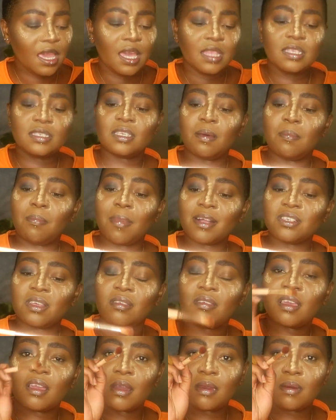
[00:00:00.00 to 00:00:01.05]
This is a much
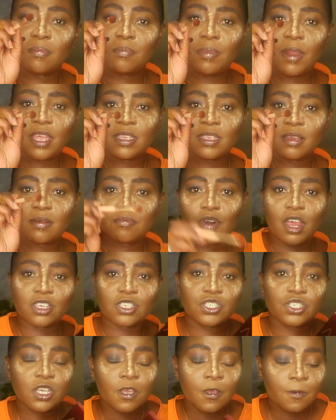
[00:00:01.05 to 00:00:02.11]
thicker blending
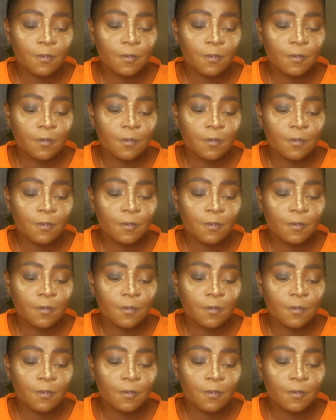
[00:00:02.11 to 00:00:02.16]
brush